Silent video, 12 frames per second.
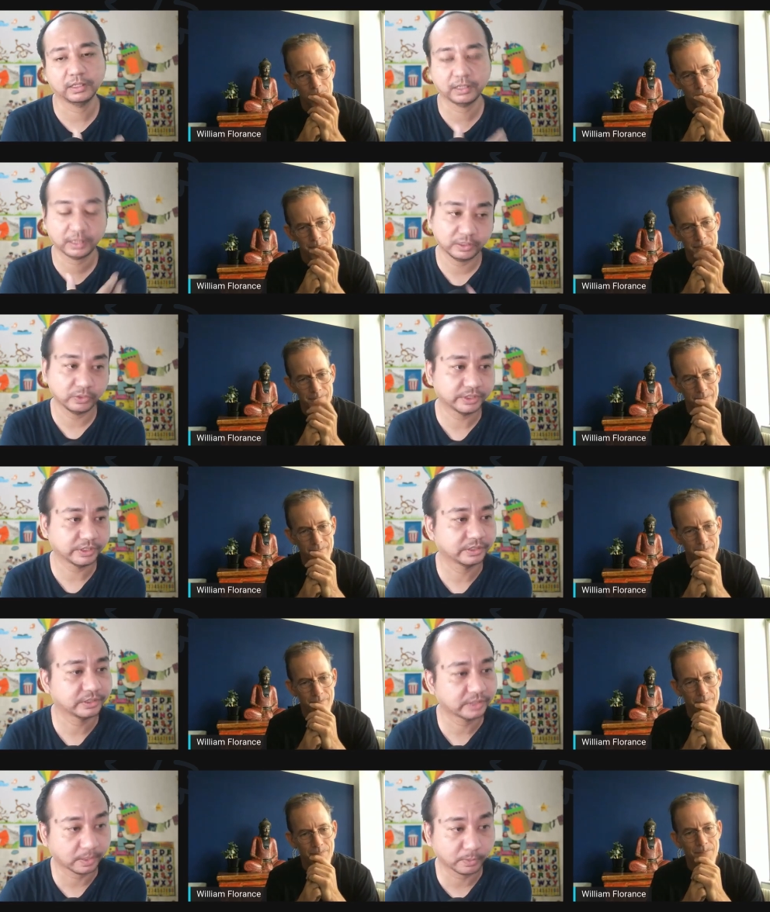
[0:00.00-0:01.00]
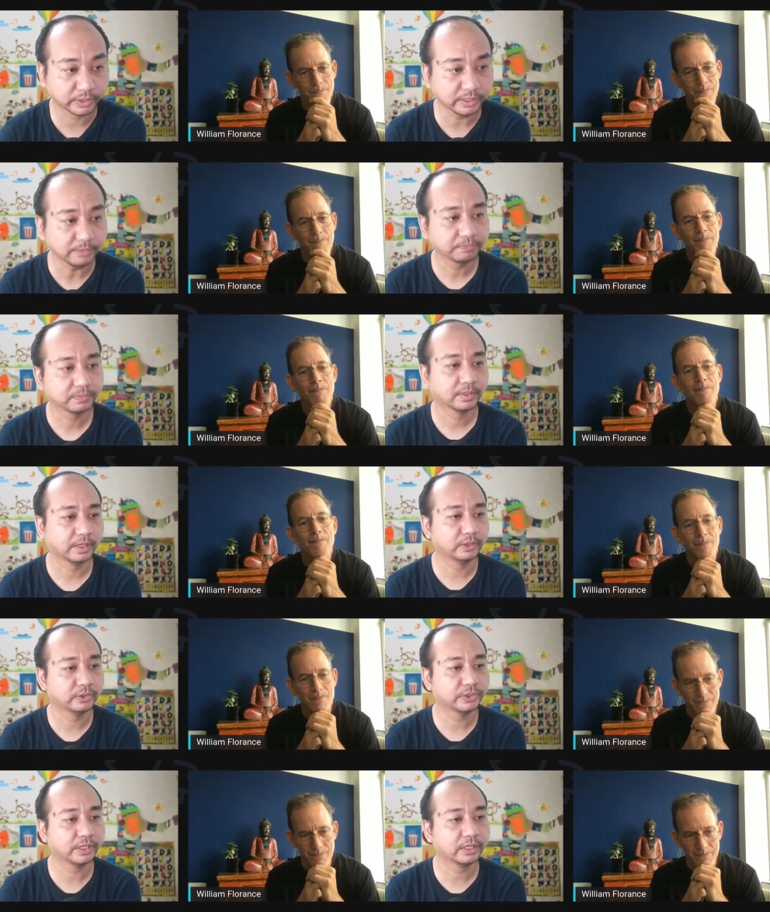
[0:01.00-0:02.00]
Speaker 1: graduation ceremony. Can
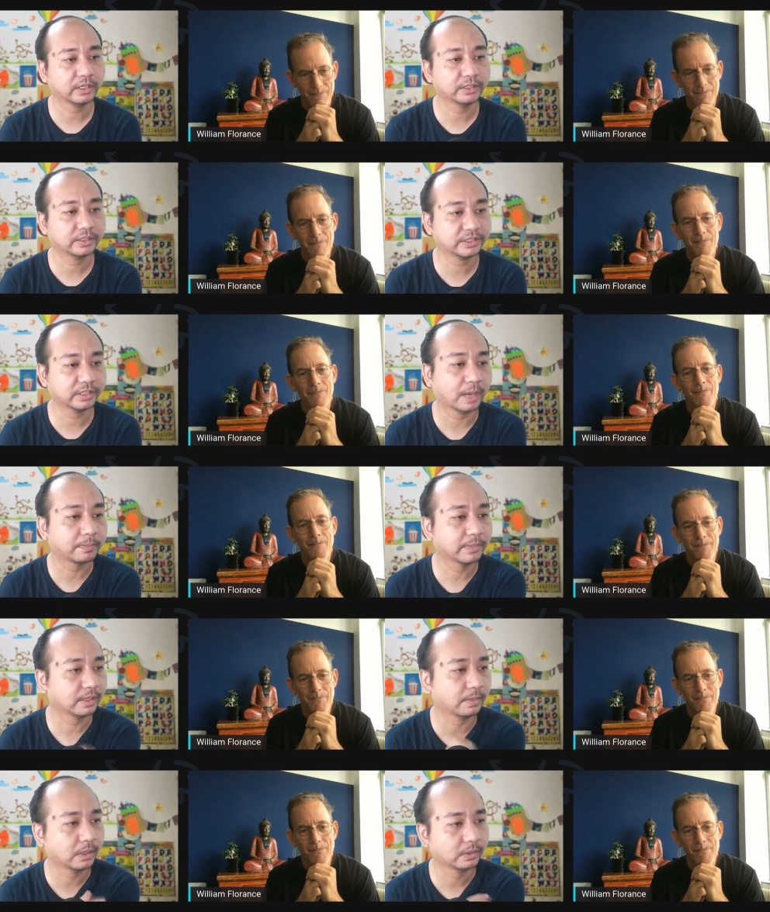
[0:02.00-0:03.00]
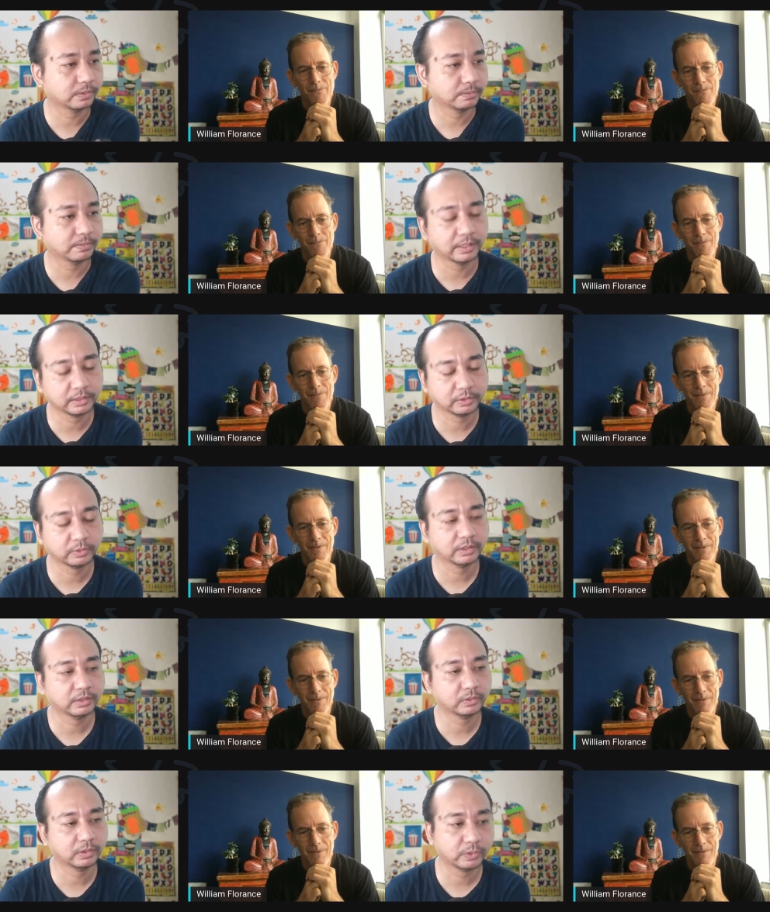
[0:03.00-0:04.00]
you share a recent update about Bangkit
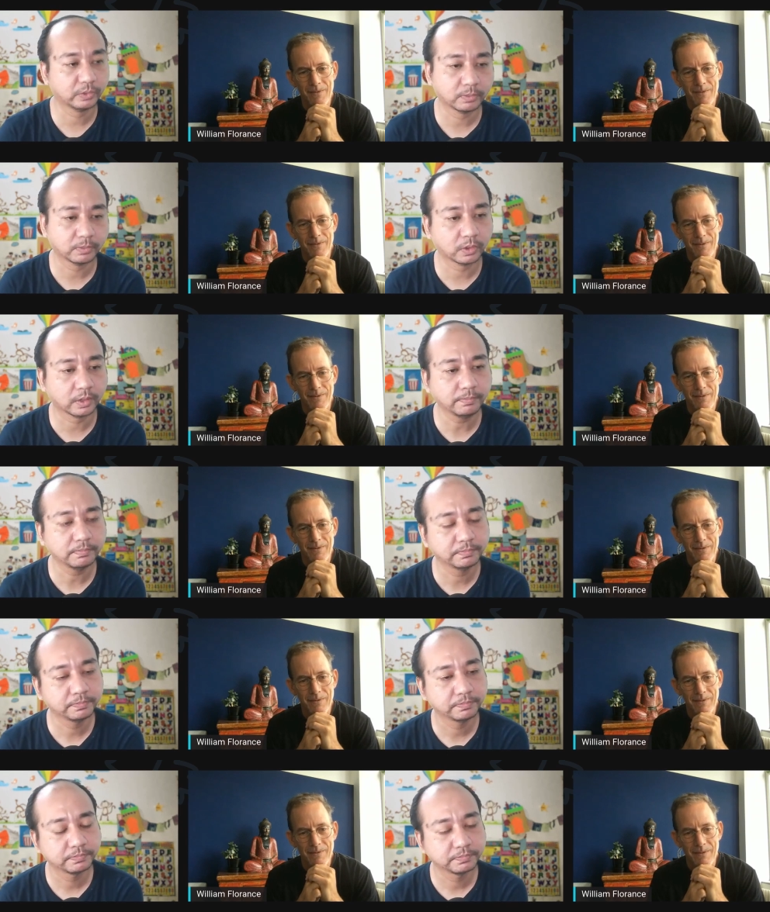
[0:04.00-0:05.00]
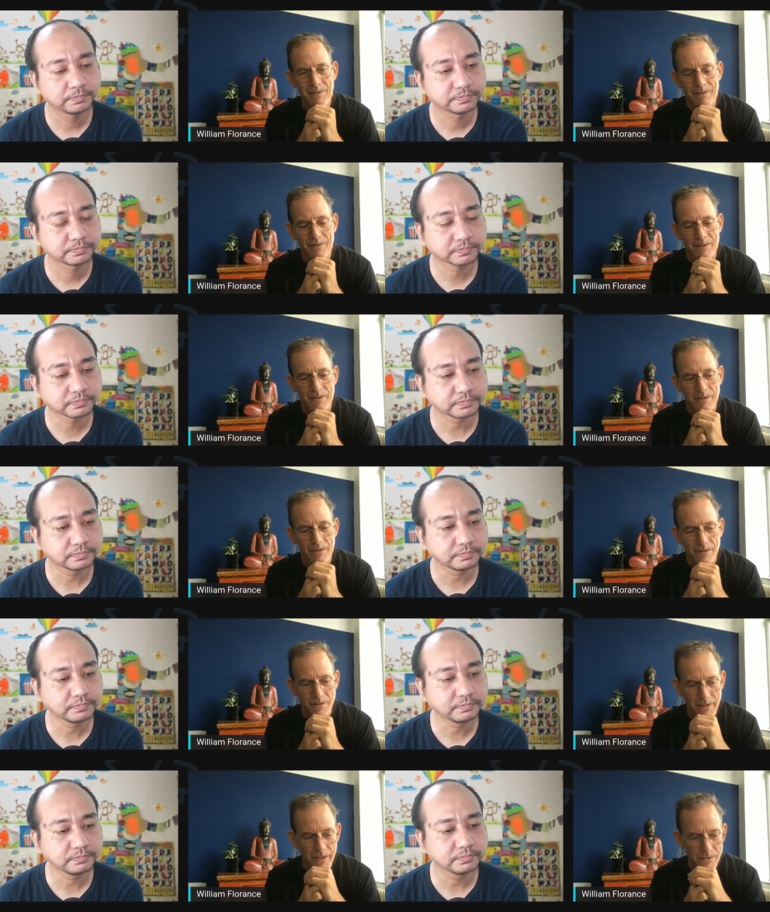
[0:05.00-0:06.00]
2021 program?
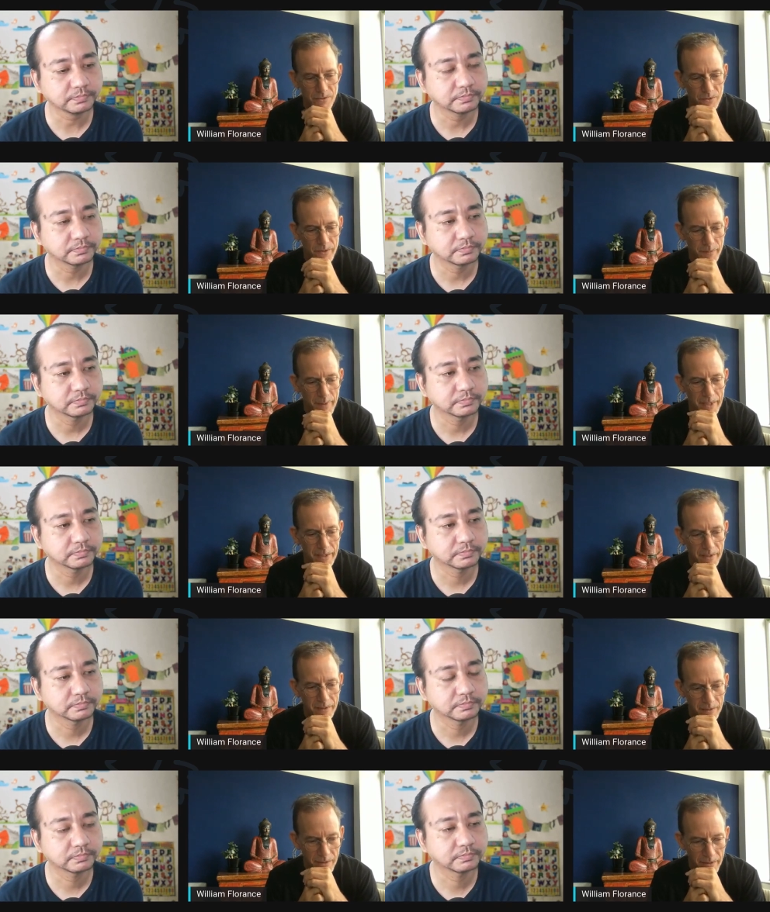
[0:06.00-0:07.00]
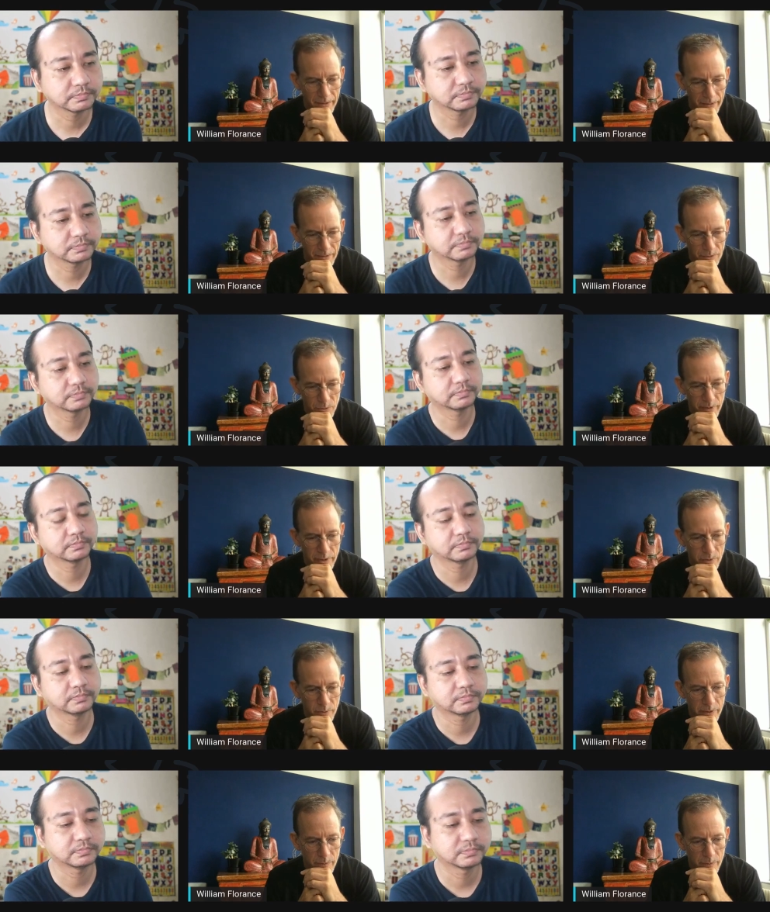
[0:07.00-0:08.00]
Speaker 2: Yeah, so the Bangkit
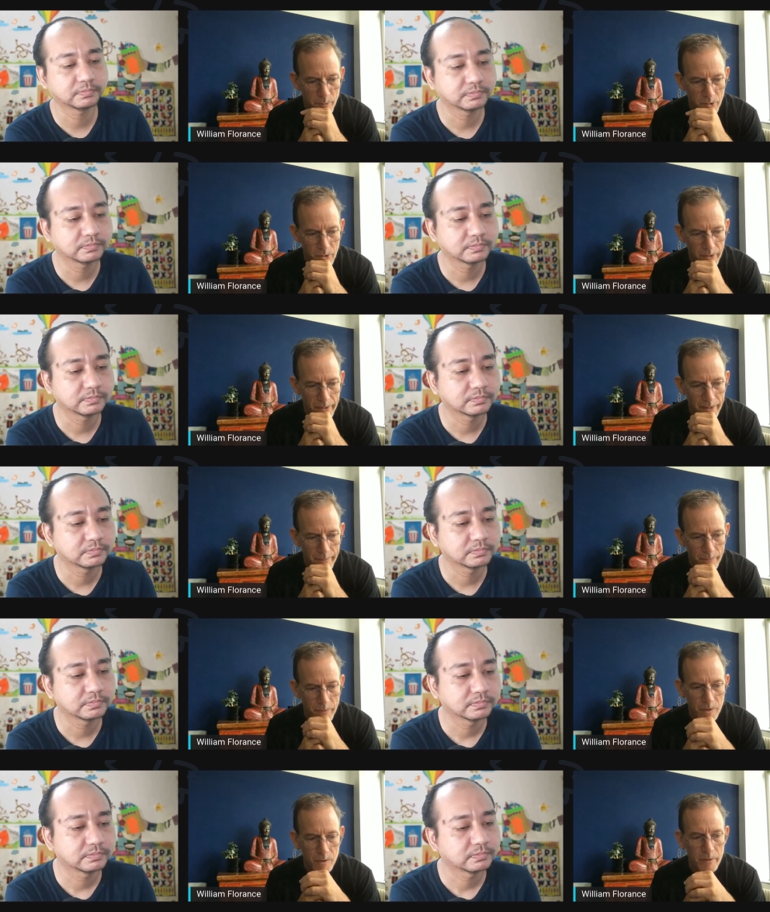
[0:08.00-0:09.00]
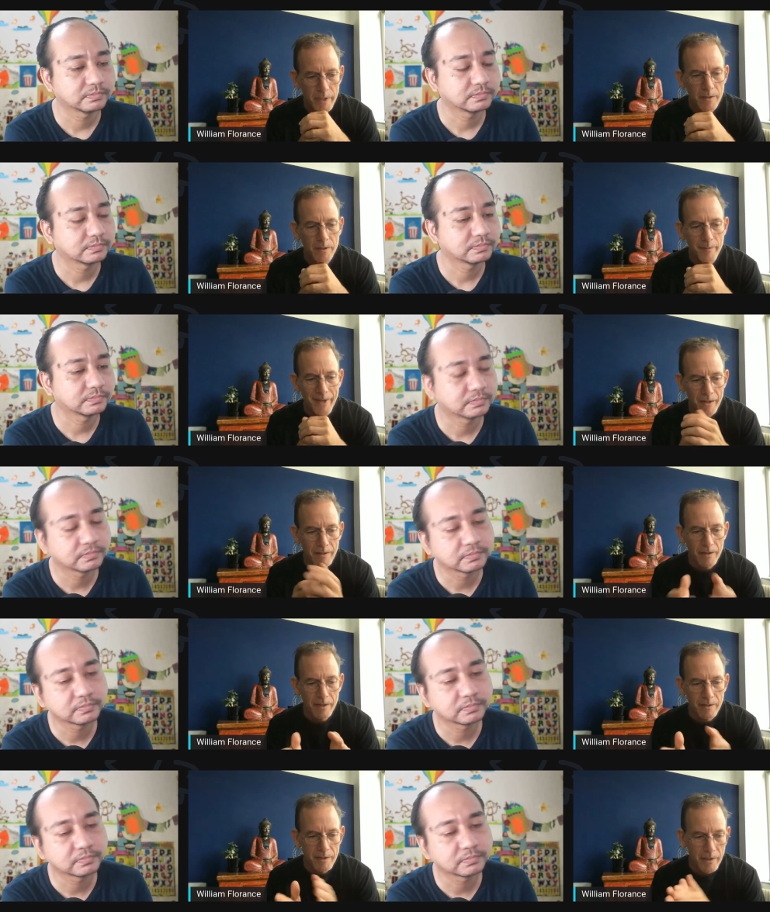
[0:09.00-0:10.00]
2021 program, the curriculum
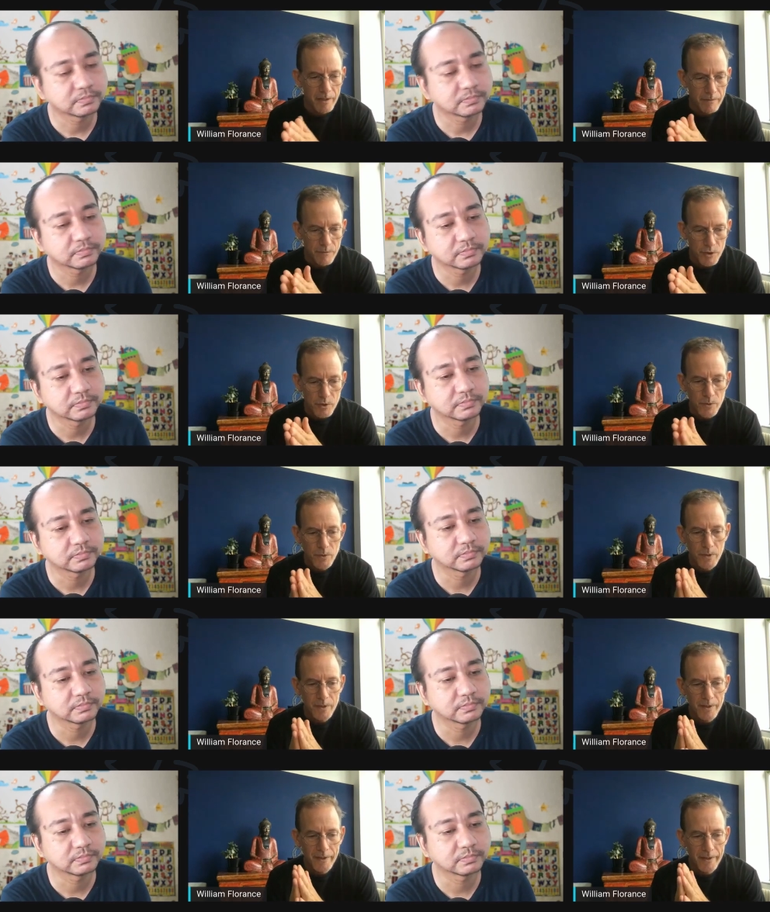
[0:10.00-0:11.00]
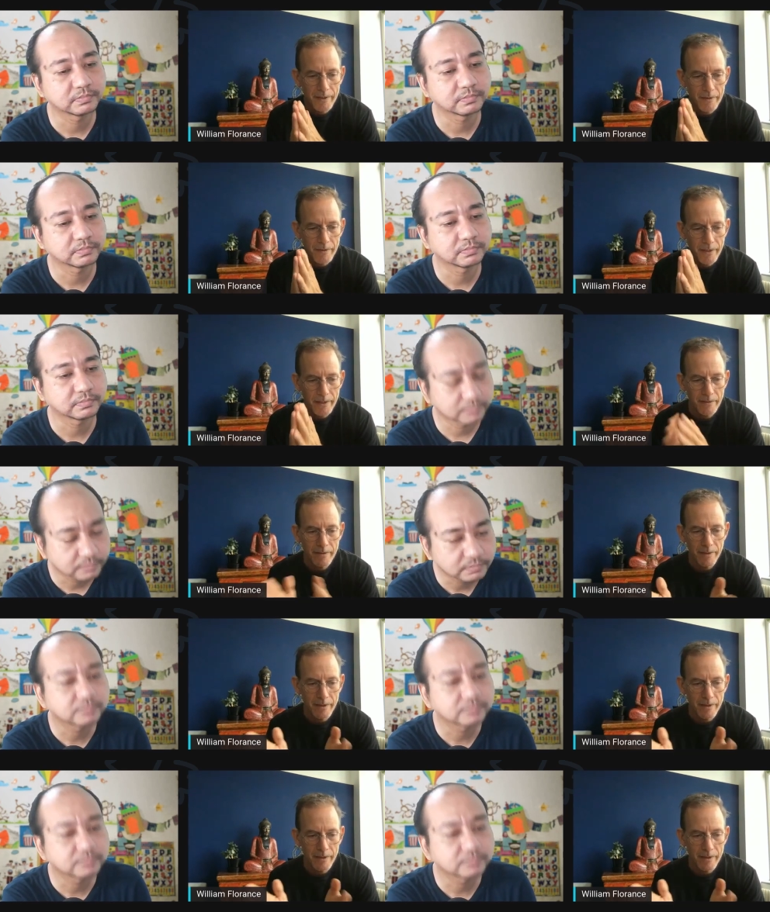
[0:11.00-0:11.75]
ended at the end of June, and